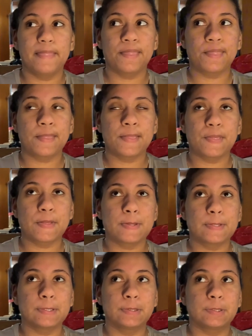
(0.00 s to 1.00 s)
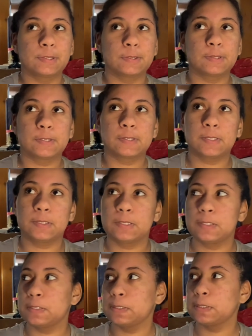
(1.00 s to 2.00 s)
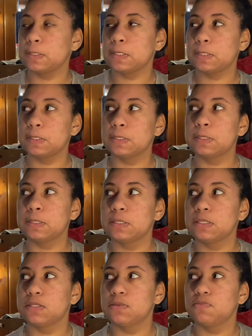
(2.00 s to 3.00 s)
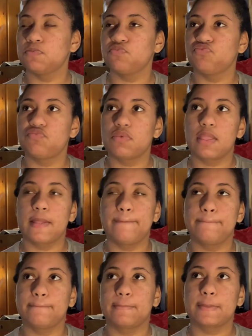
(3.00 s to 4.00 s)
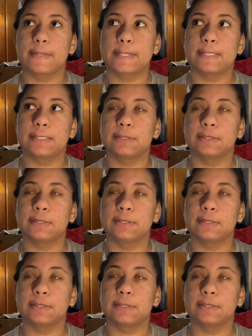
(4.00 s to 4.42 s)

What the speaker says: [no speech]